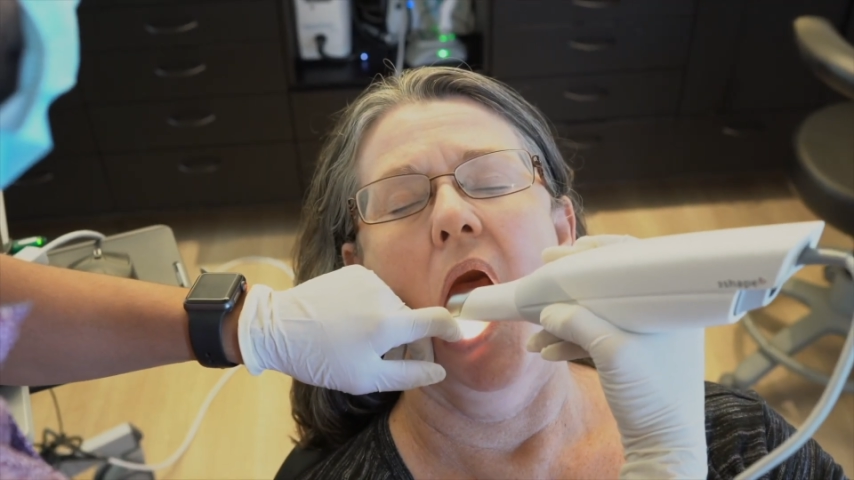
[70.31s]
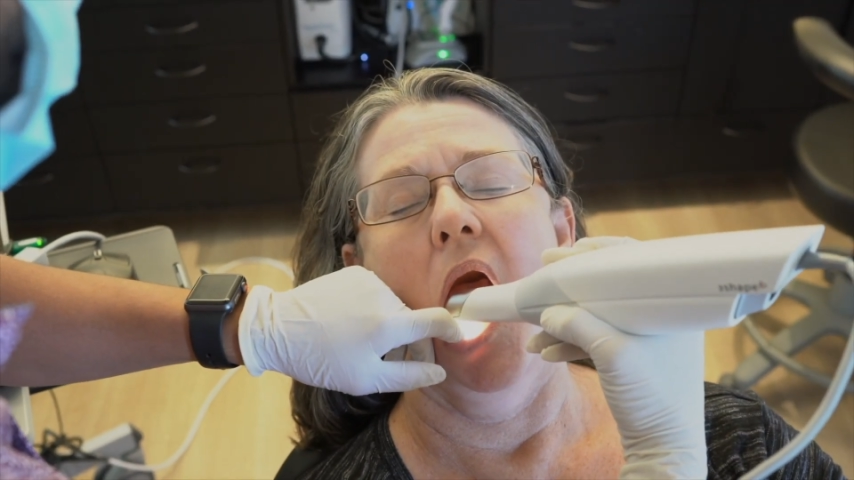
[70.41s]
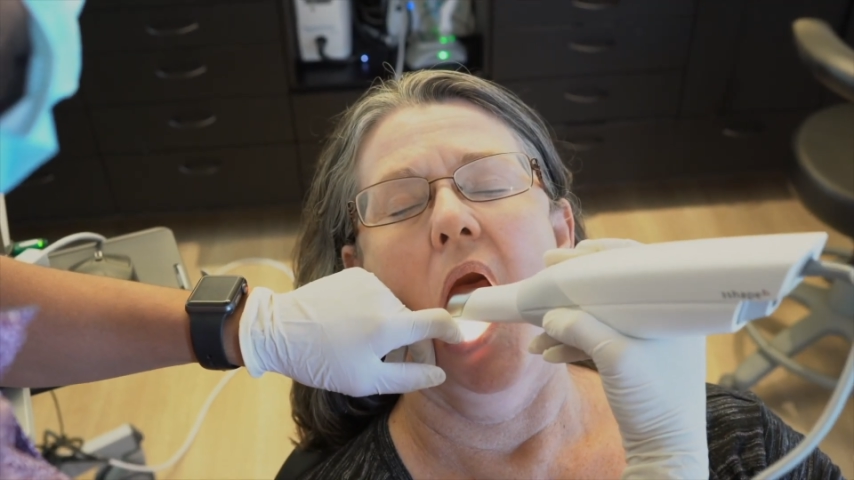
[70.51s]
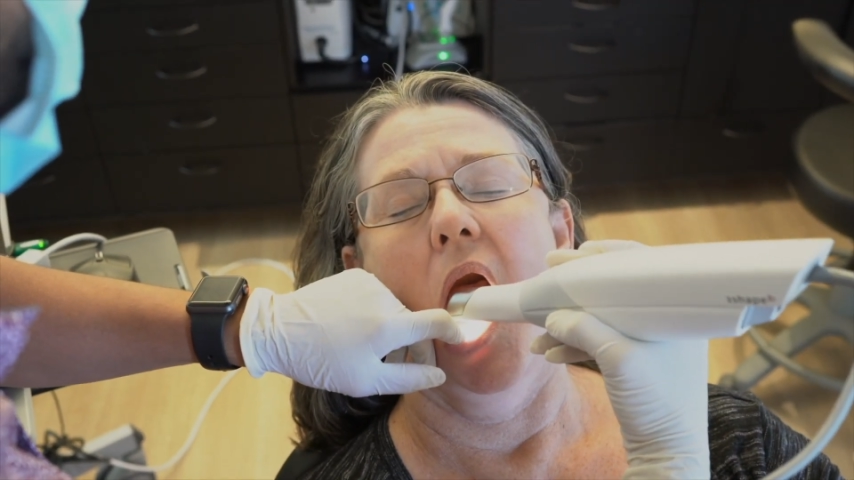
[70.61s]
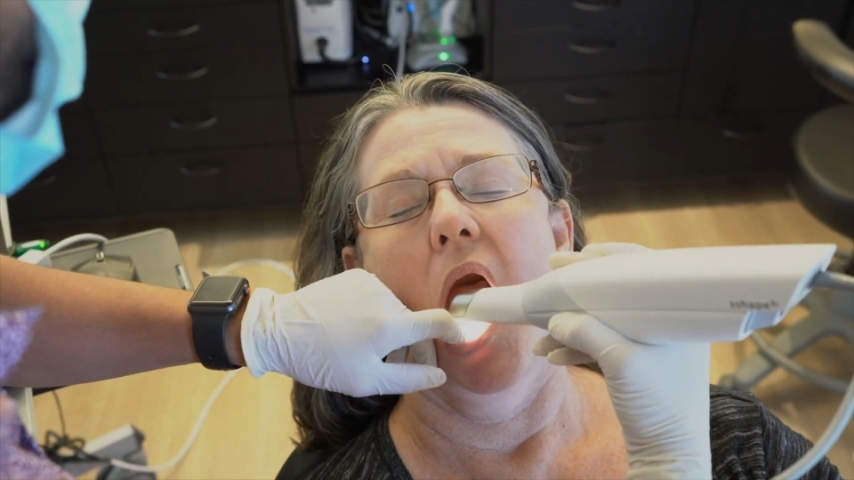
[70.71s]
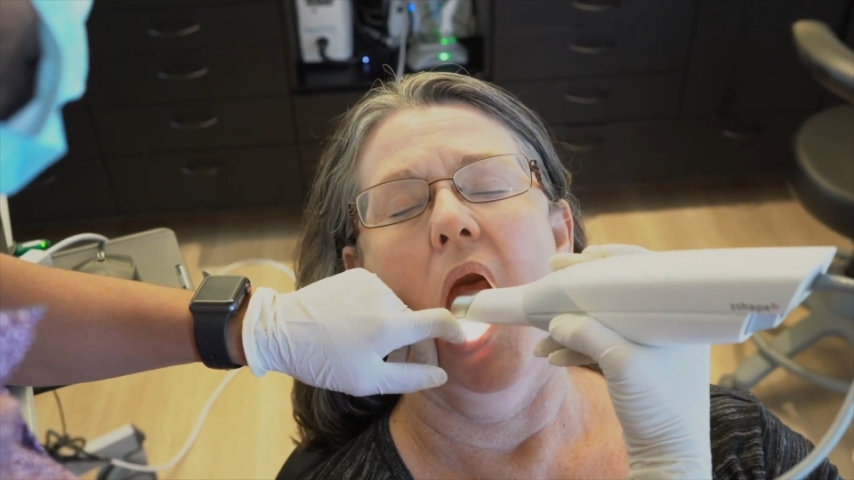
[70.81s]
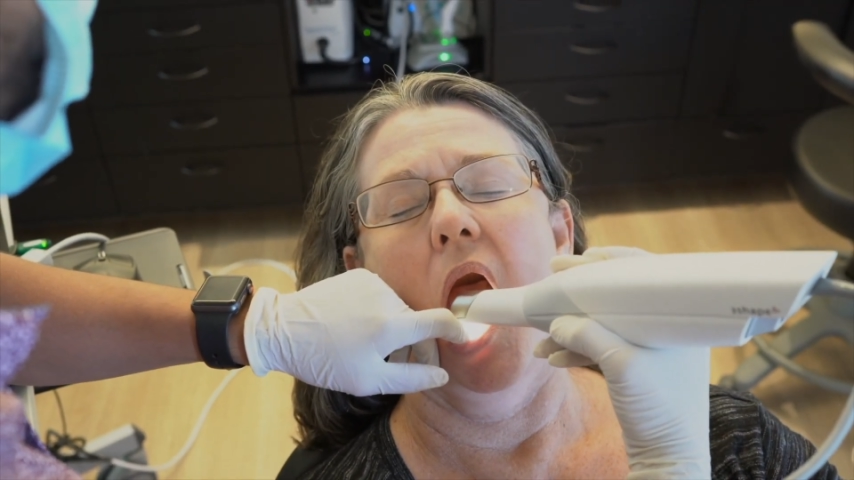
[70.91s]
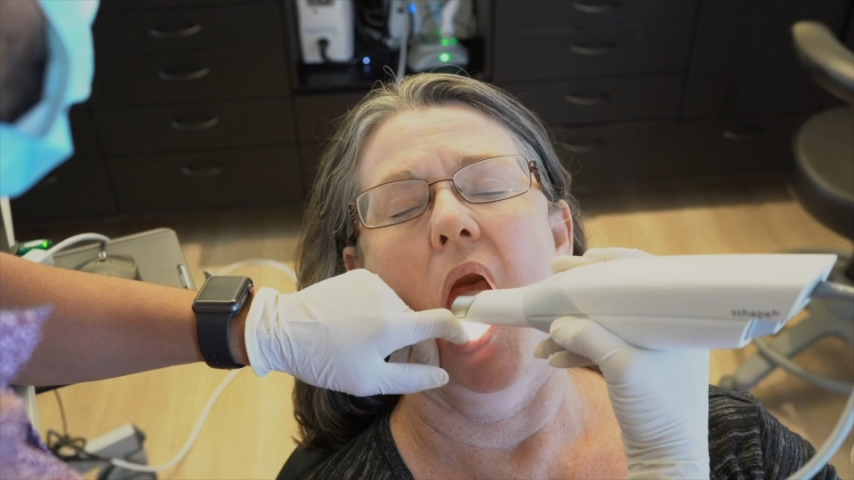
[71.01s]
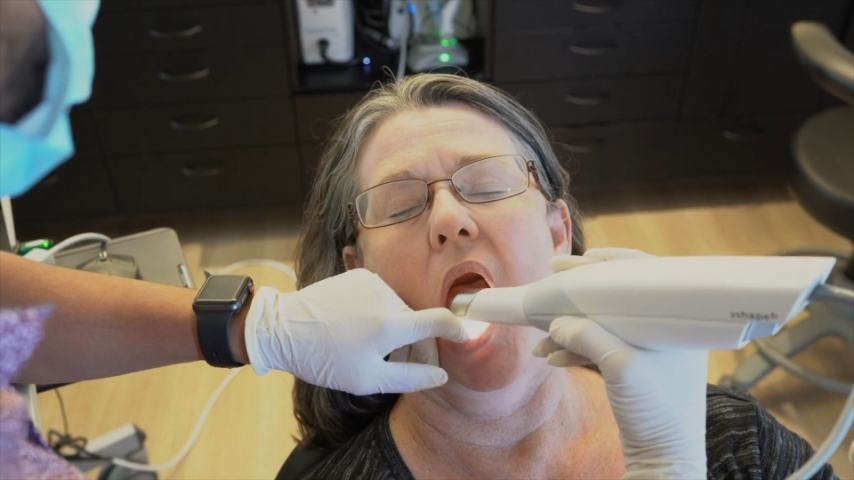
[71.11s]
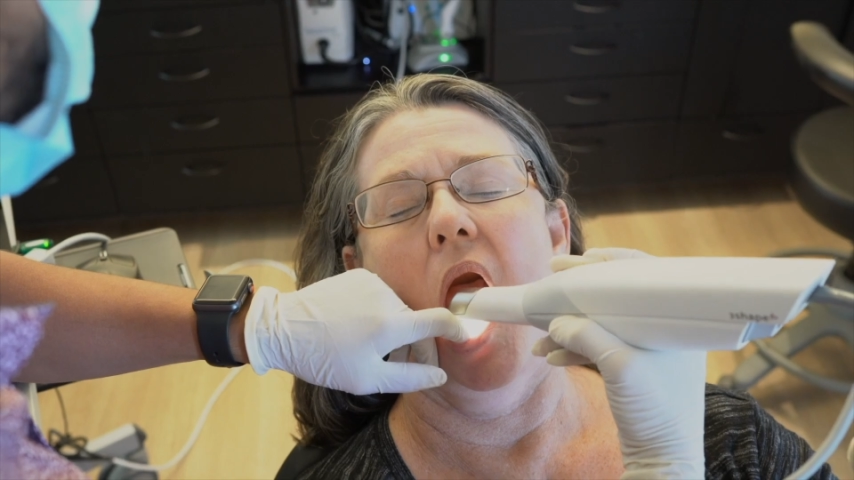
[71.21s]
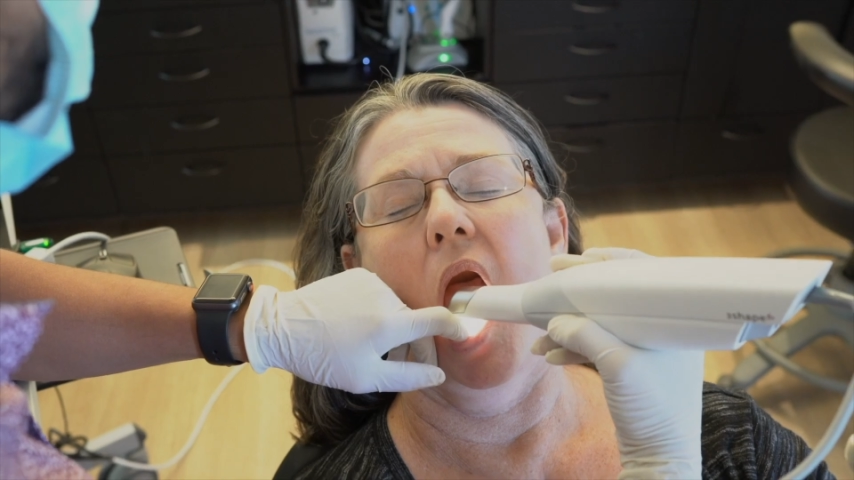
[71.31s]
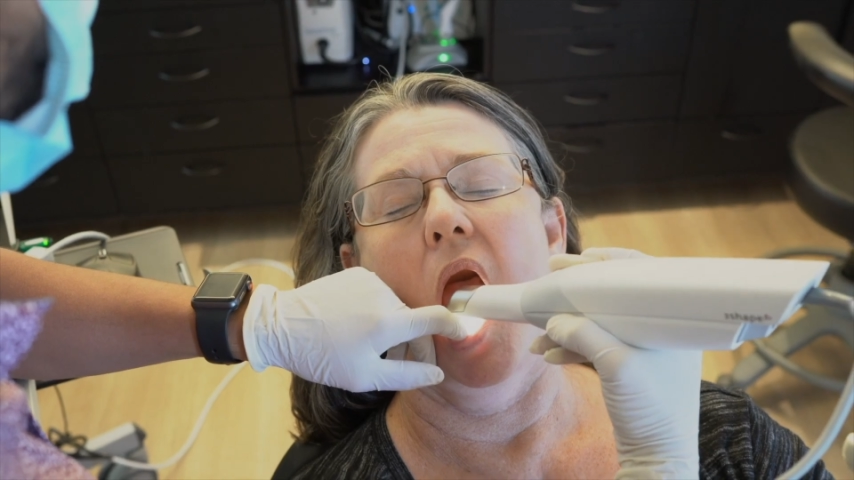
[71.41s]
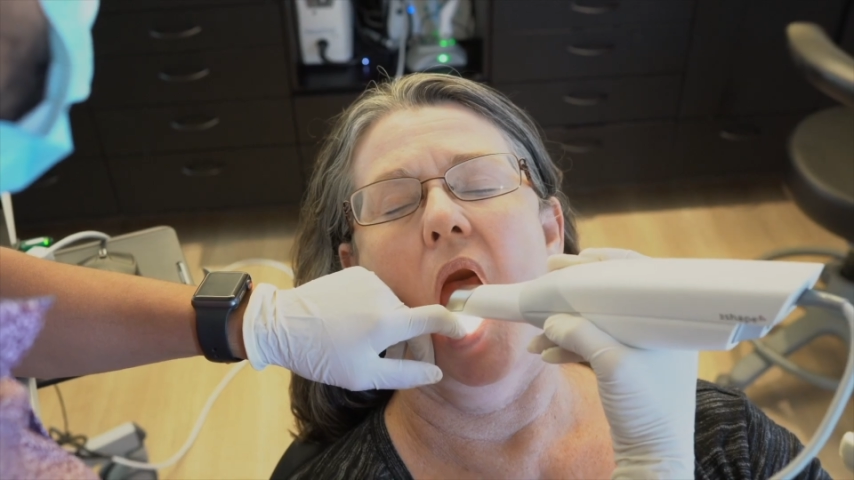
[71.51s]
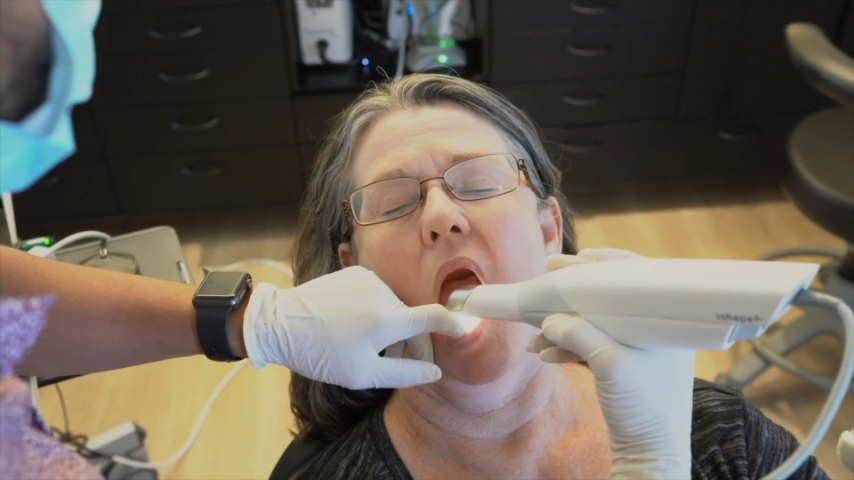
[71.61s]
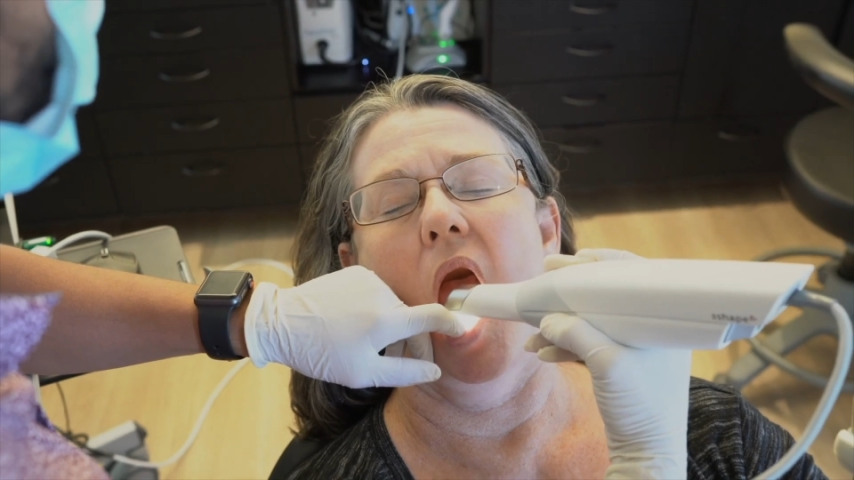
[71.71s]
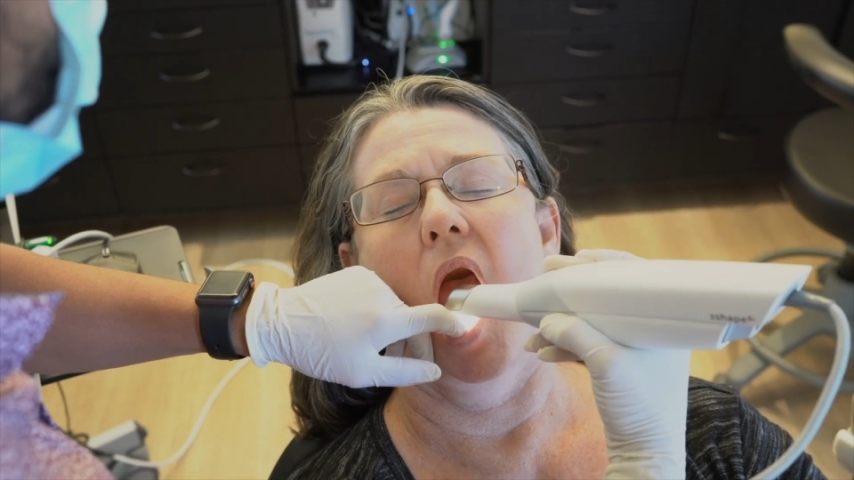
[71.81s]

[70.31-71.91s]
the need or eliminates the need